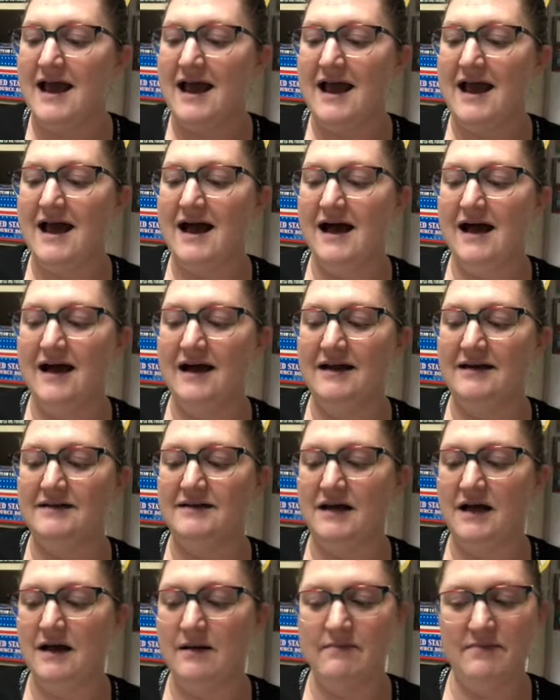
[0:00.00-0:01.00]
And
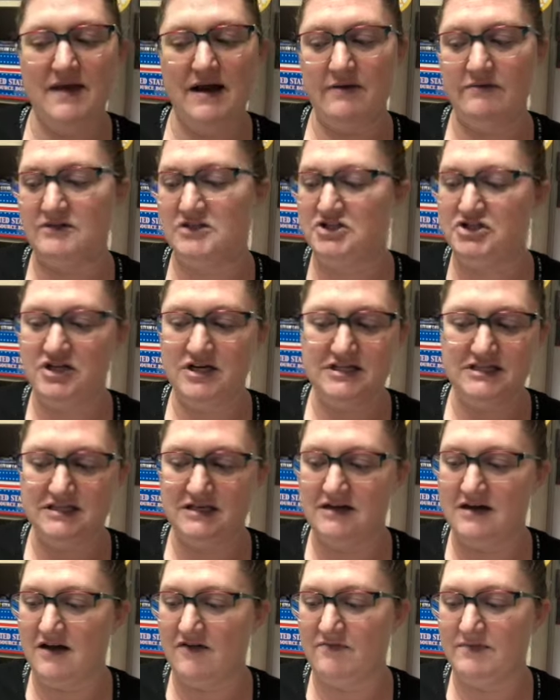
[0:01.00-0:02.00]
um, that was just
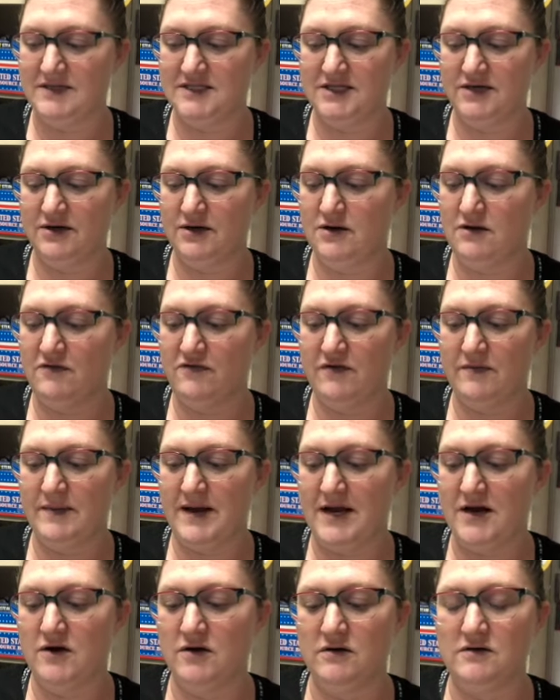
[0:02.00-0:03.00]
enough material for
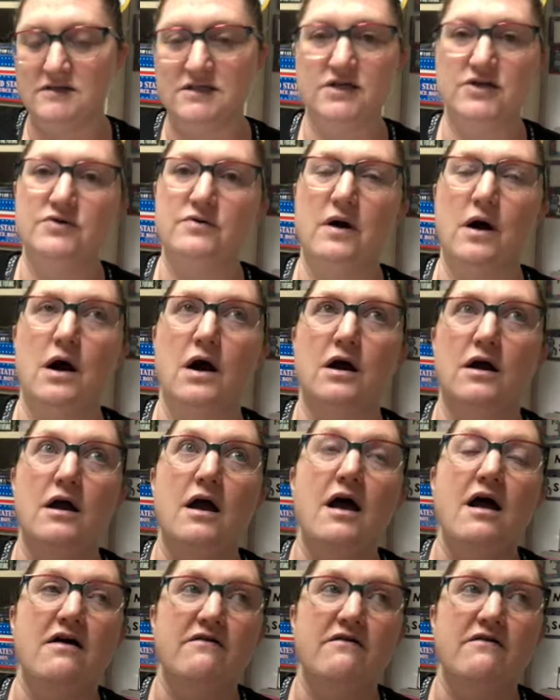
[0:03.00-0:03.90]
my girls who are